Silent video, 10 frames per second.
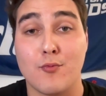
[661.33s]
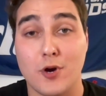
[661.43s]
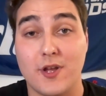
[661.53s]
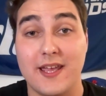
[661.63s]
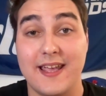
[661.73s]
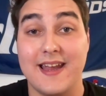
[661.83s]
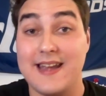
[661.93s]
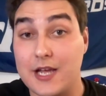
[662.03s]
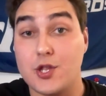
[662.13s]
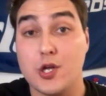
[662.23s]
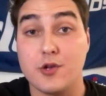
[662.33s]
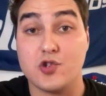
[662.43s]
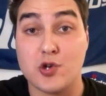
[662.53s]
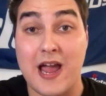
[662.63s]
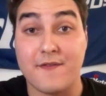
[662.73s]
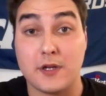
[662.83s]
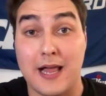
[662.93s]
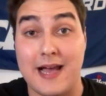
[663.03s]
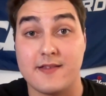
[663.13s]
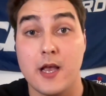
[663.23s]
rookie in next year's draft
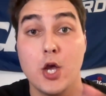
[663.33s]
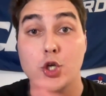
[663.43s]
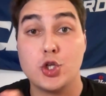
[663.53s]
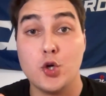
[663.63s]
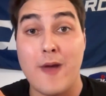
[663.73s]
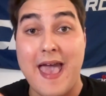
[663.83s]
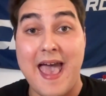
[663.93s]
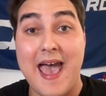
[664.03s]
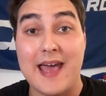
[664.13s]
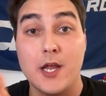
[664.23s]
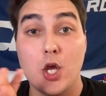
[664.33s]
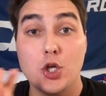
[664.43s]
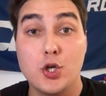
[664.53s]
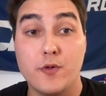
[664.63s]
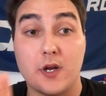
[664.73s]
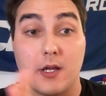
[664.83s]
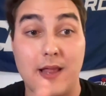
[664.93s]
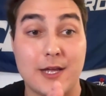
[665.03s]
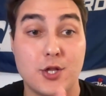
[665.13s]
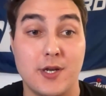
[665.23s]
class to add to the
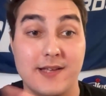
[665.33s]
collection.